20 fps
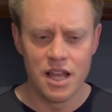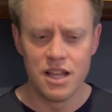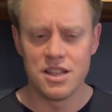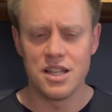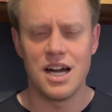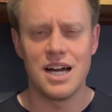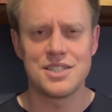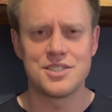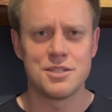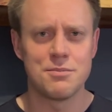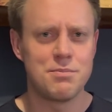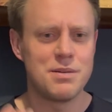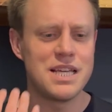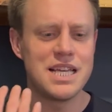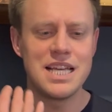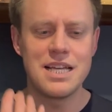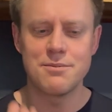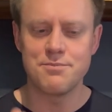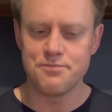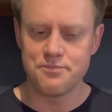Lots of
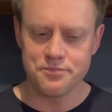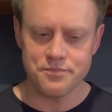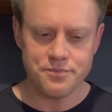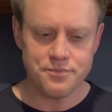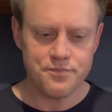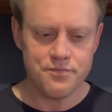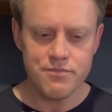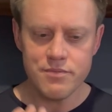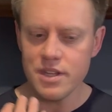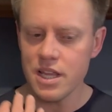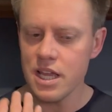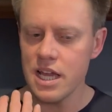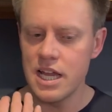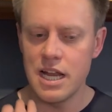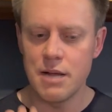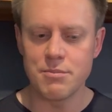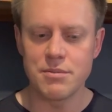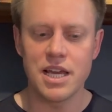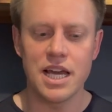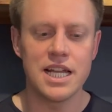peat, and
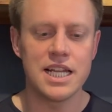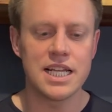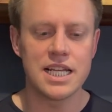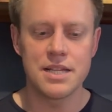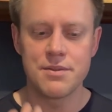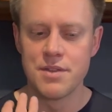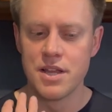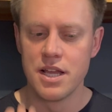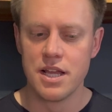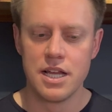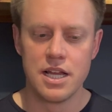I'm getting